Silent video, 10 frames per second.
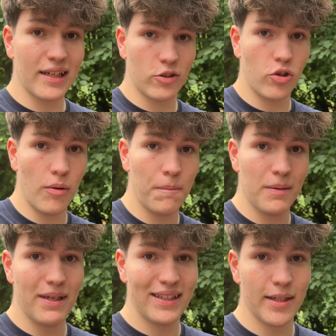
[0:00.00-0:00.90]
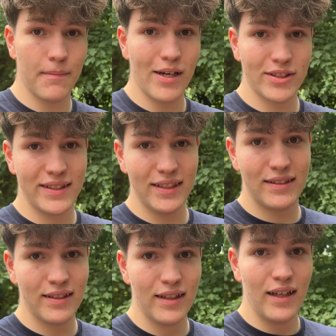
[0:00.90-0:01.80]
a compliment about it,
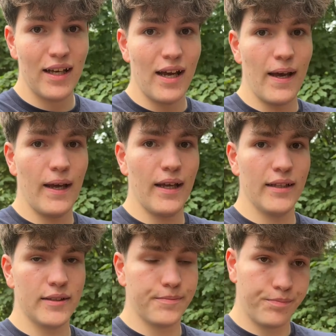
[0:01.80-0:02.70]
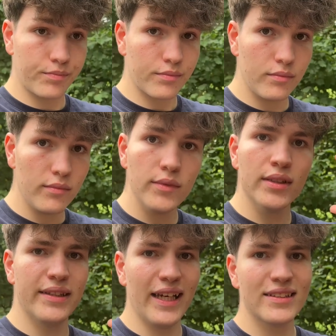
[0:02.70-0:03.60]
and
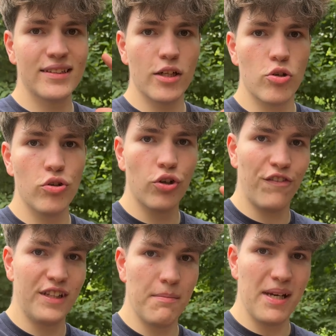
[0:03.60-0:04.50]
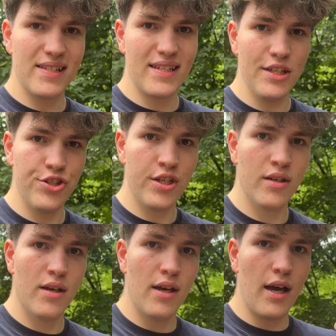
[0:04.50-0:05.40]
that's the hook of the message.
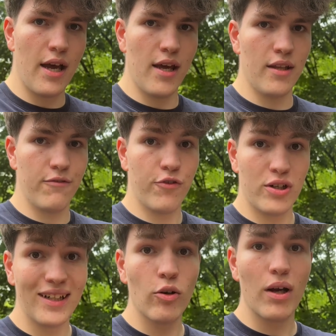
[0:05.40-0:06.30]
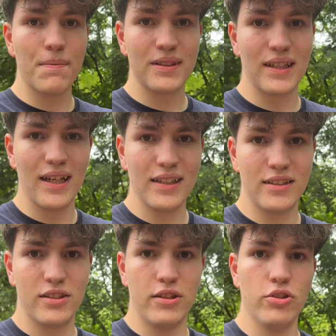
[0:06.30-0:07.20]
And for the website,
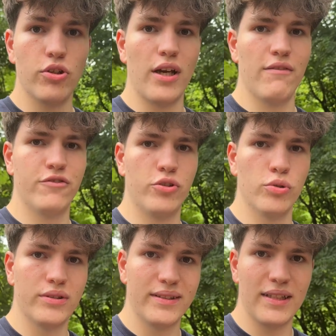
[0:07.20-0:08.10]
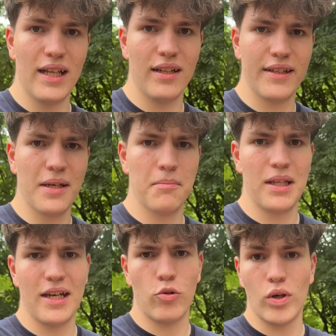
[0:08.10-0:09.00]
you have to tell them
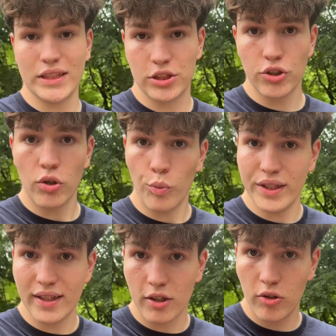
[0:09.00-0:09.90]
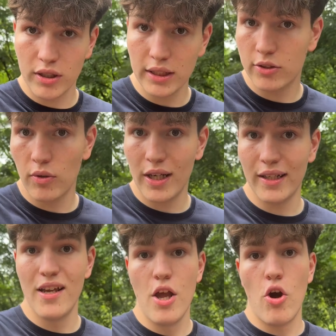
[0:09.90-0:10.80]
like what's wrong with the current one,
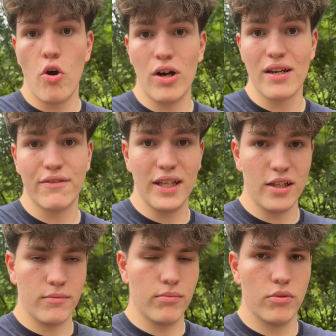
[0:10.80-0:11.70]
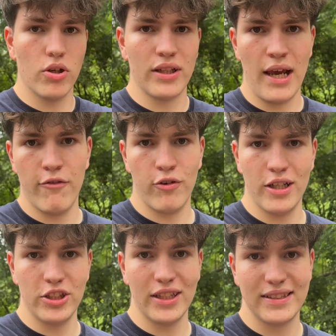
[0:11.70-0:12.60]
or if they don't have
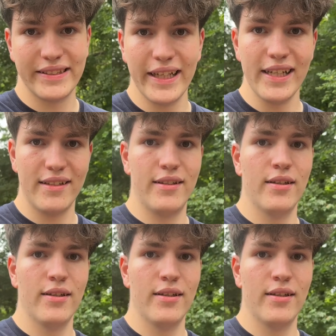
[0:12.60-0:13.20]
one, just say it.